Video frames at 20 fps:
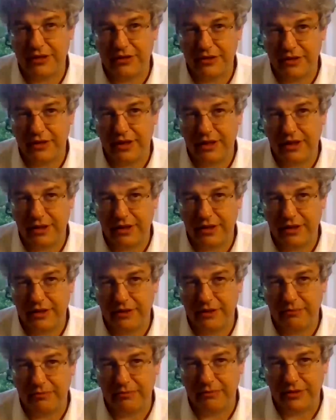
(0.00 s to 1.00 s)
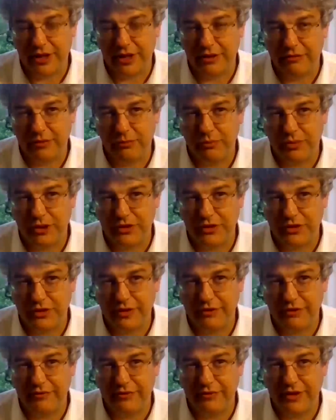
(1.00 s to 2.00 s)
tested COVID
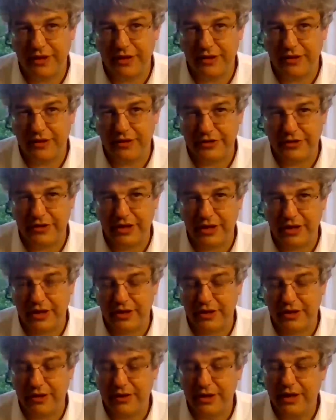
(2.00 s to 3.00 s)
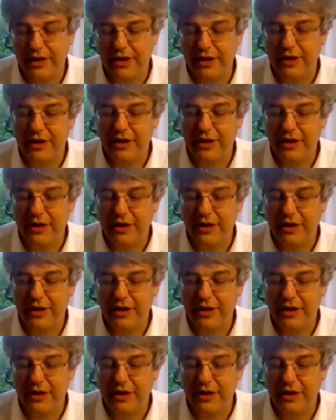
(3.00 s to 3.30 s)
positive in the last day.